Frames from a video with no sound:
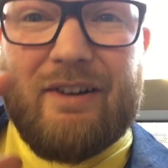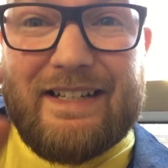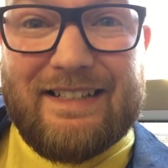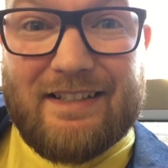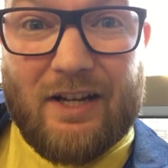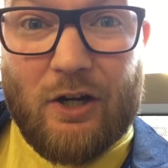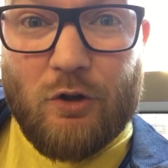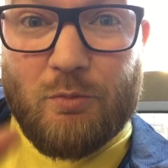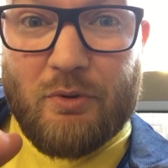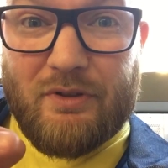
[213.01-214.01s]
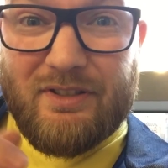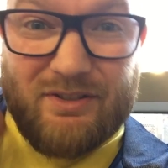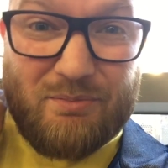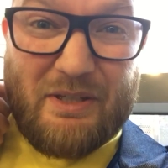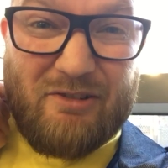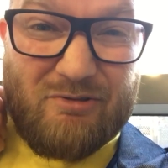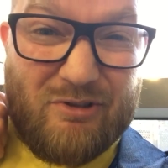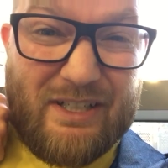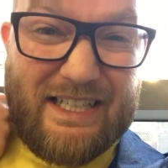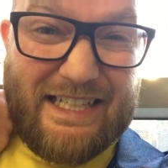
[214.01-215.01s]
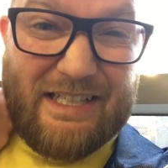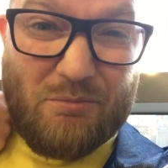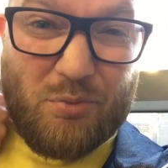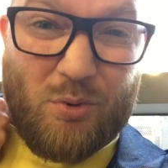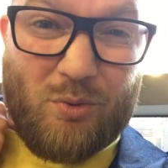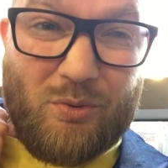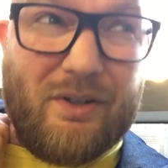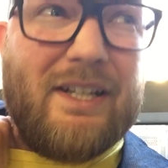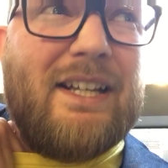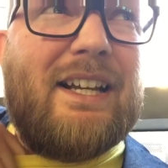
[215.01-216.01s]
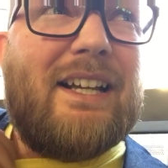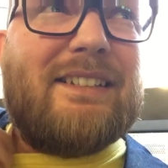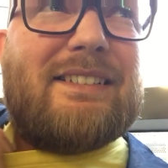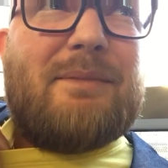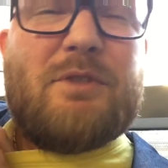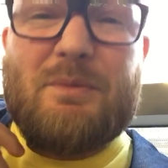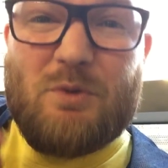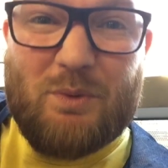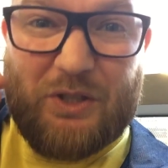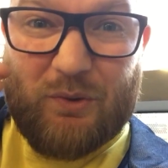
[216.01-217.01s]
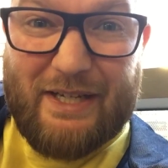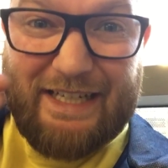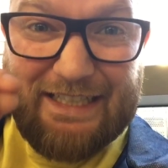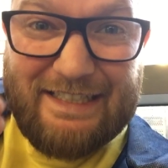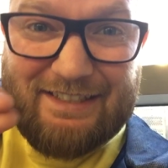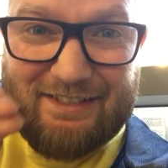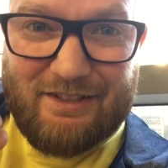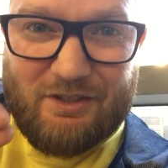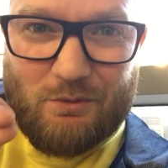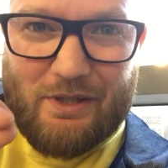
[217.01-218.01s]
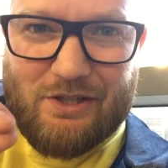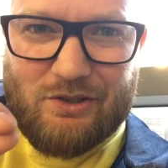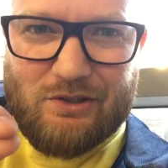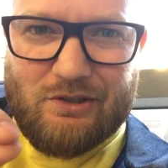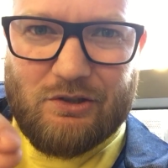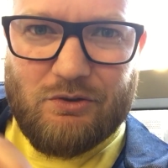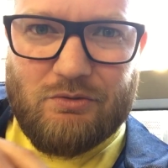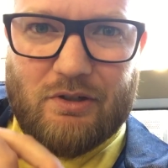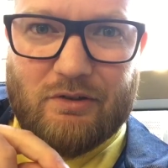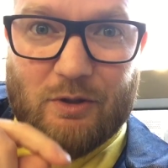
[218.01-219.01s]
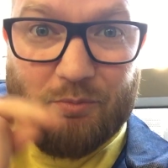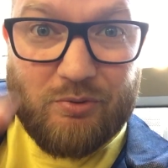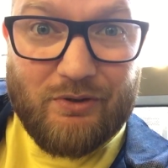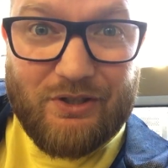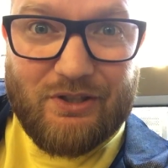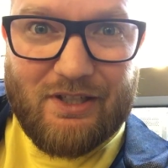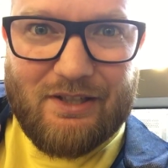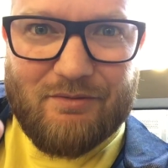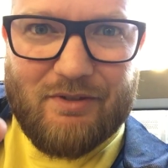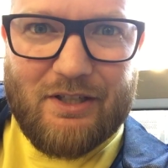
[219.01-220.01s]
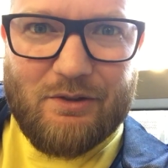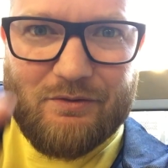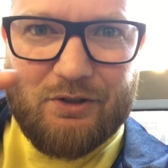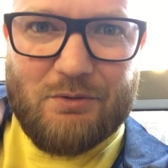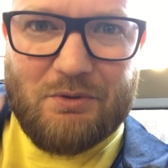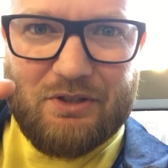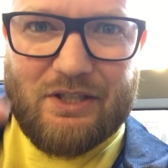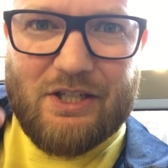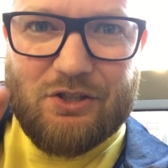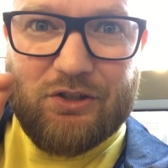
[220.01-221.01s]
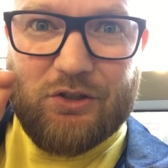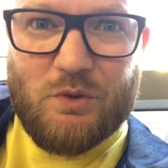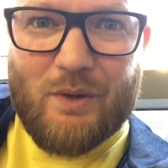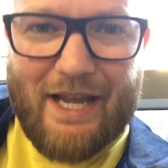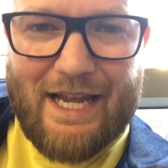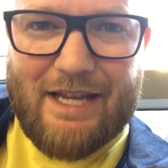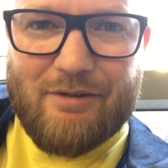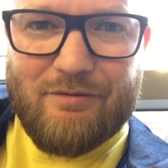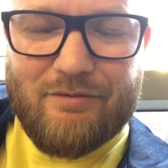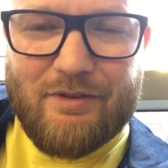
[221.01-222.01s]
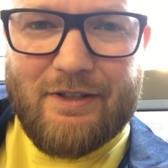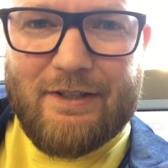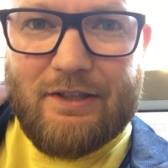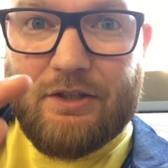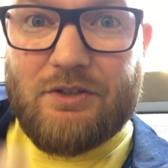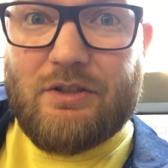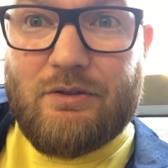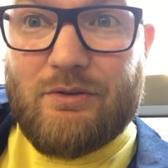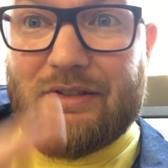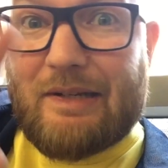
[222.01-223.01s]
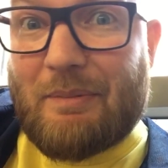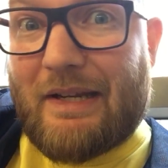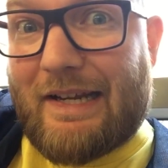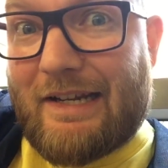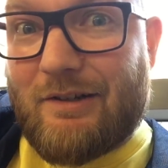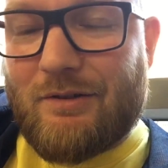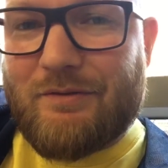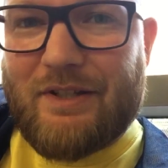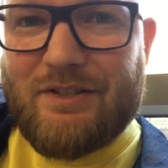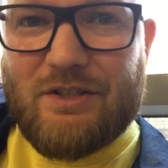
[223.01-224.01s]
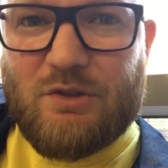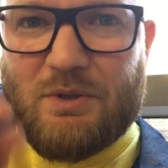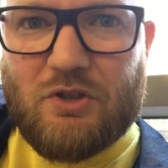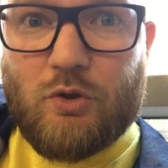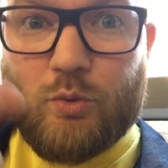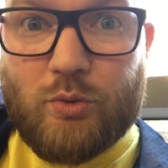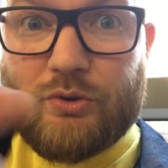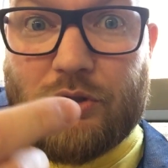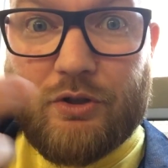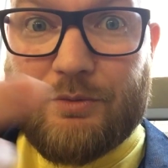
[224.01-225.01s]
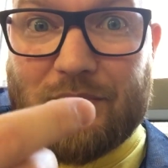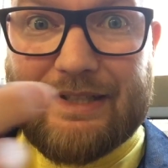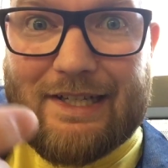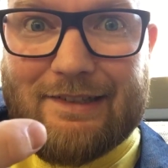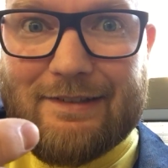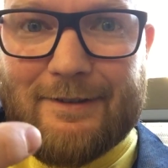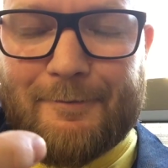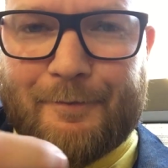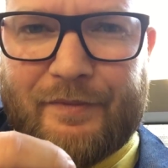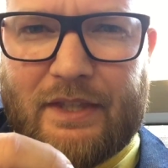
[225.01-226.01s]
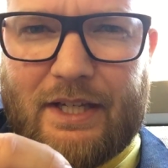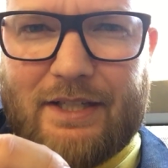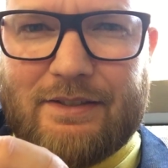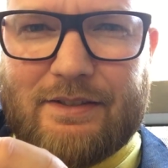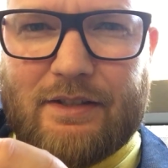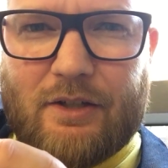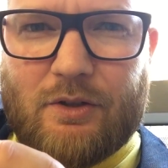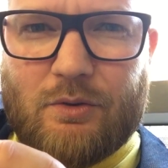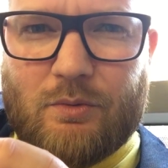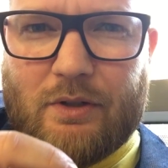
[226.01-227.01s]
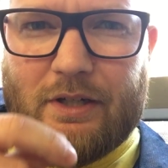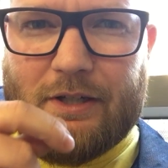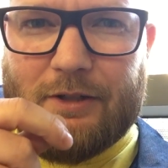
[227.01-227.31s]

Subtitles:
lines open is being really important, and sometimes when you're in a situation you don't appreciate the value of the communication that you have until you step out of that situation or circumstance. And so